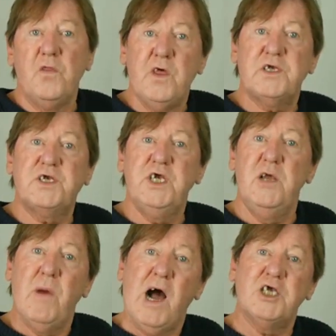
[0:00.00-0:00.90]
this
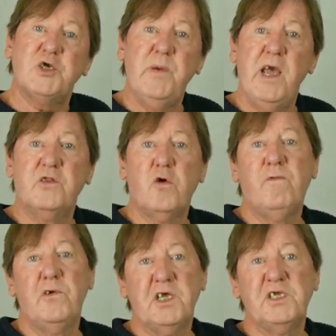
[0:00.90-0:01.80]
same aspect
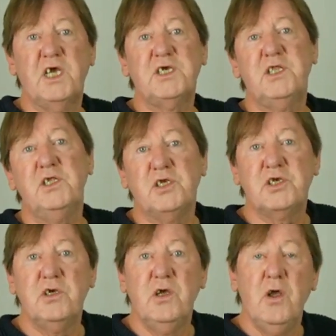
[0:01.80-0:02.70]
of our
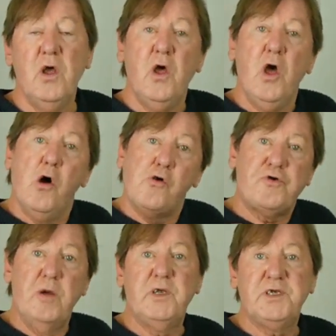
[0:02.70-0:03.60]
existence
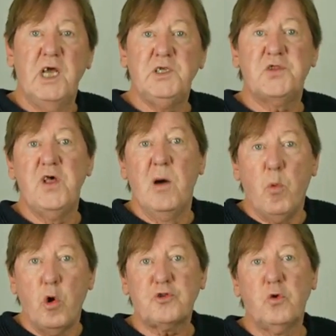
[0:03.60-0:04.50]
represents the
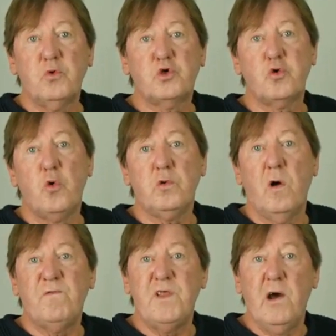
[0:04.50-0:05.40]
immortal
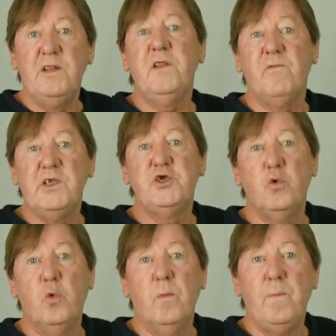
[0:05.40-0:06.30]
soul of the
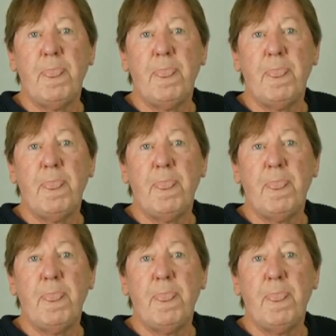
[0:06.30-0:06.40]
individual,